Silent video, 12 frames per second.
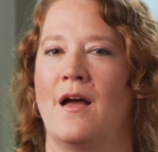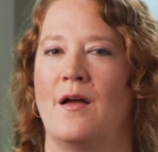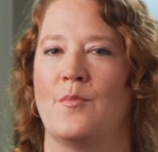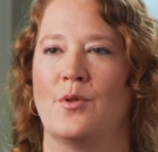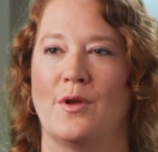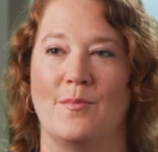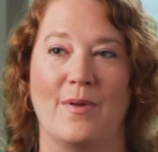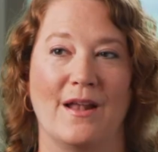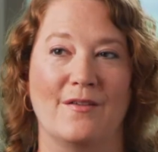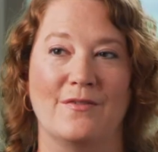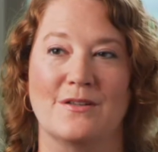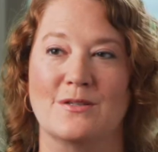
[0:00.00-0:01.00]
employee
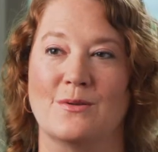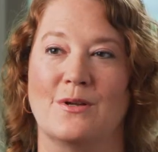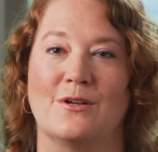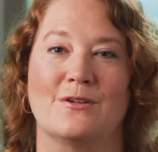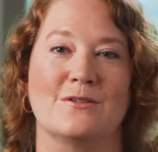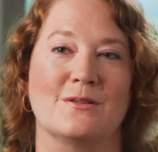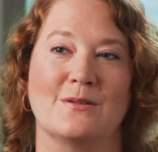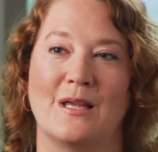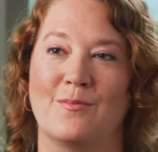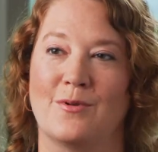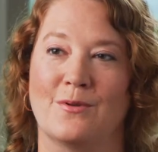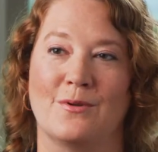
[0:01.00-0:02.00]
benefits lawyers,
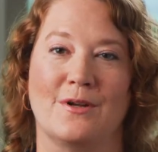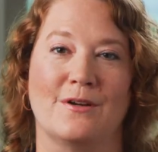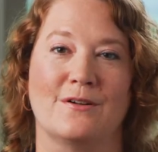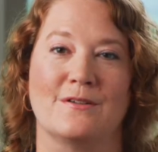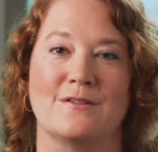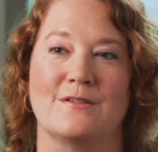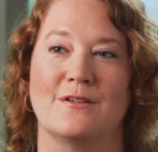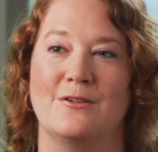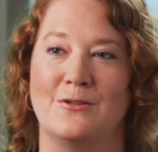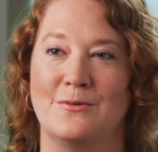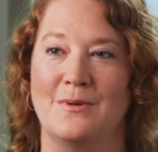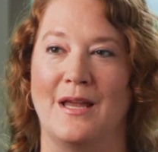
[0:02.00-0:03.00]
labor lawyers,
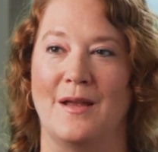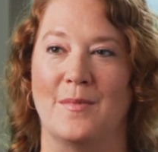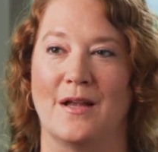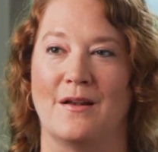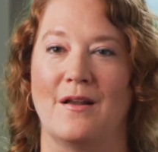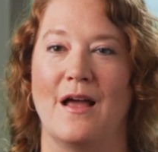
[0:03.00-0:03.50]
you name it.